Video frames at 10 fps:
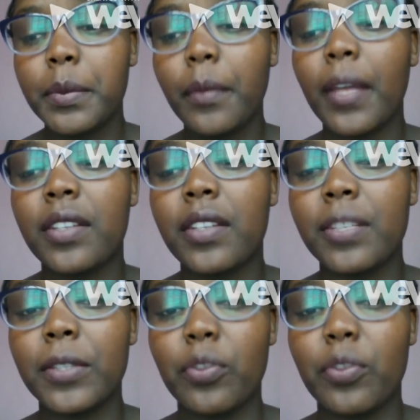
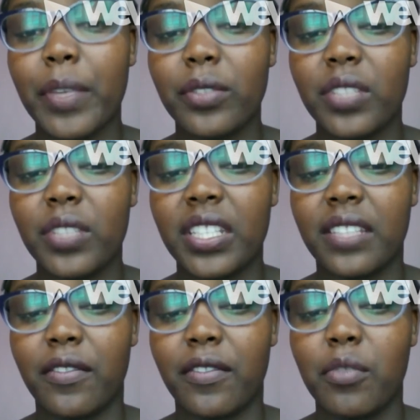Trespass to person takes the
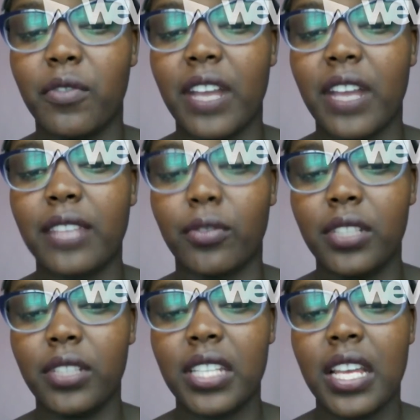form of
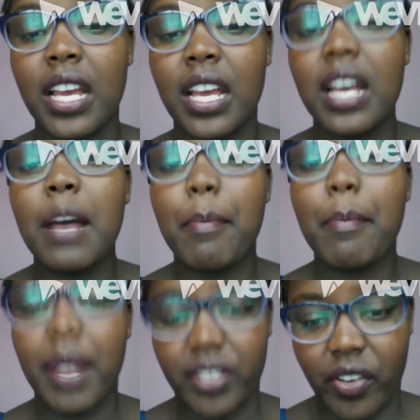assault,
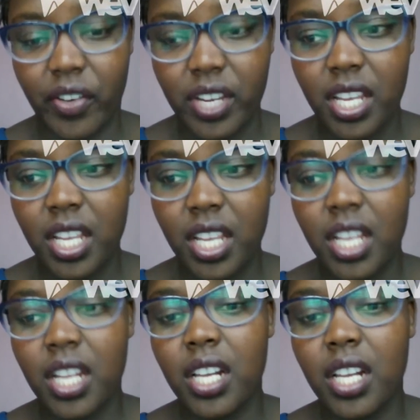battery,
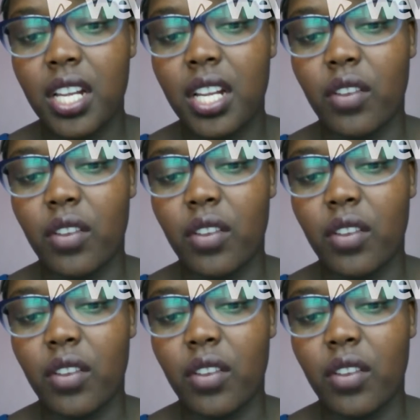or